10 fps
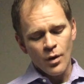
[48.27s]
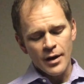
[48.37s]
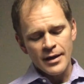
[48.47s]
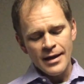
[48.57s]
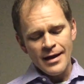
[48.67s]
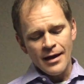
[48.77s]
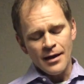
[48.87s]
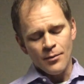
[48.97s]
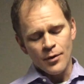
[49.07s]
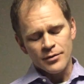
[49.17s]
One,
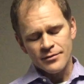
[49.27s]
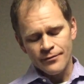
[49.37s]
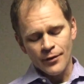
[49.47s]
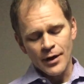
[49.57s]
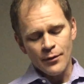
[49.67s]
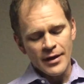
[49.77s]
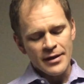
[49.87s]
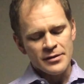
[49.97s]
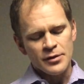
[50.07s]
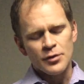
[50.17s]
and most frequent,
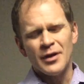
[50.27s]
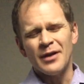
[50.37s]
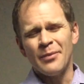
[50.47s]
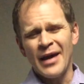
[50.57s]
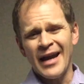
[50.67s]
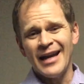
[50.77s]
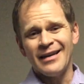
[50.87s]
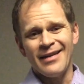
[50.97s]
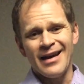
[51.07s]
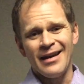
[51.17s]
is you get pain
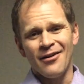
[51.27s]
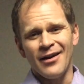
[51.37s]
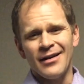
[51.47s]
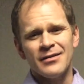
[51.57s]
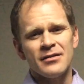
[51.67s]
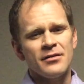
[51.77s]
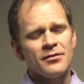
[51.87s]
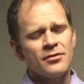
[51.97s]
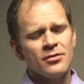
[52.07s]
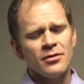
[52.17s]
in that area. It's a
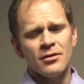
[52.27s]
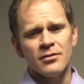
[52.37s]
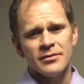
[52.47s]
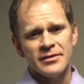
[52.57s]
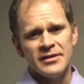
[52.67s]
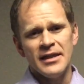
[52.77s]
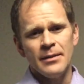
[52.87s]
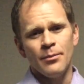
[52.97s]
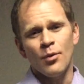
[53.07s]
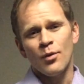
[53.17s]
dull,
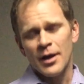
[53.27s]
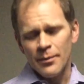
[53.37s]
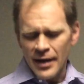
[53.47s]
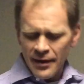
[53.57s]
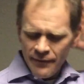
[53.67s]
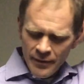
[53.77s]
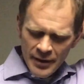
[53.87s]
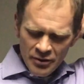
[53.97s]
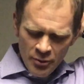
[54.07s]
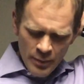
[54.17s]
deep, boring pain
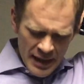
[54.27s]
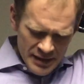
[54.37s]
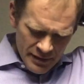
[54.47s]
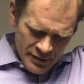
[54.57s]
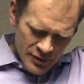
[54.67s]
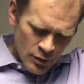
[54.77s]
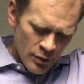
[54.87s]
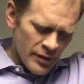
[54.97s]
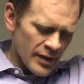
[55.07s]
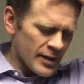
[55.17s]
feeling at the base of the
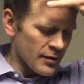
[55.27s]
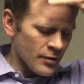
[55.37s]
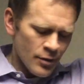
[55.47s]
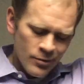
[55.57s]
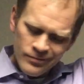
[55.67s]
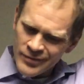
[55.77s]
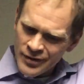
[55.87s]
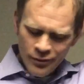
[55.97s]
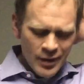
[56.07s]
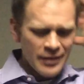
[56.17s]
skull that can go
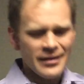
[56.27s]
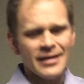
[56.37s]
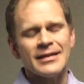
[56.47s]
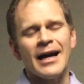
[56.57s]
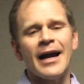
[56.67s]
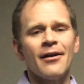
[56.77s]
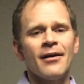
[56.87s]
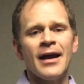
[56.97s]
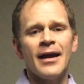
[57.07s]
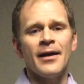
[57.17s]
throughout the
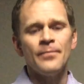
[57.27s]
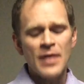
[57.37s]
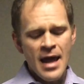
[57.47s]
entire head.